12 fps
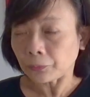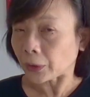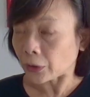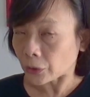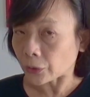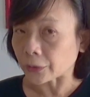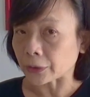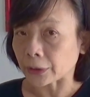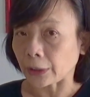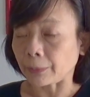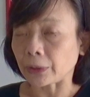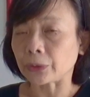because of the
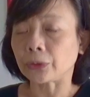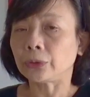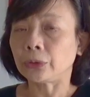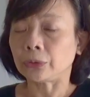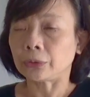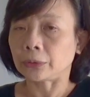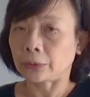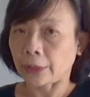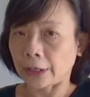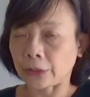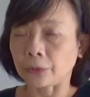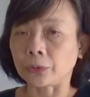tomato,
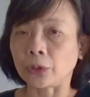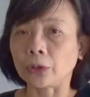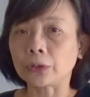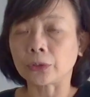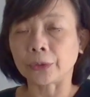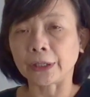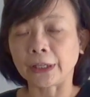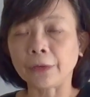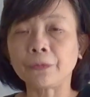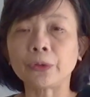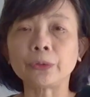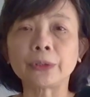as you know, so it
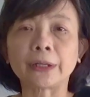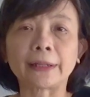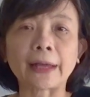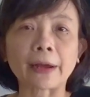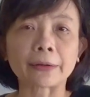gives you the